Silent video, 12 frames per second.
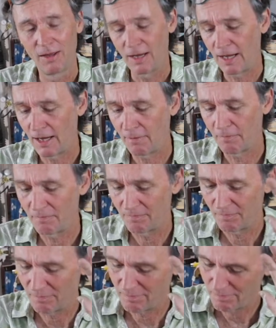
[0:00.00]

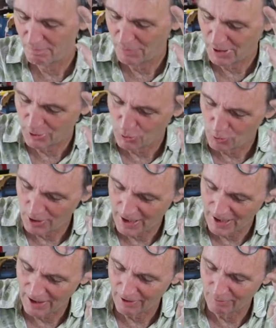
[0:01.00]
but you
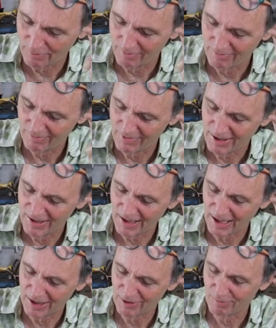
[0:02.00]
can
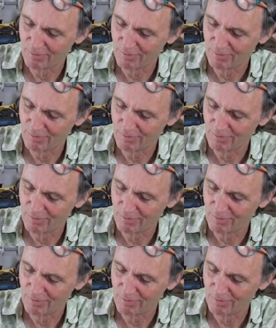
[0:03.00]
stick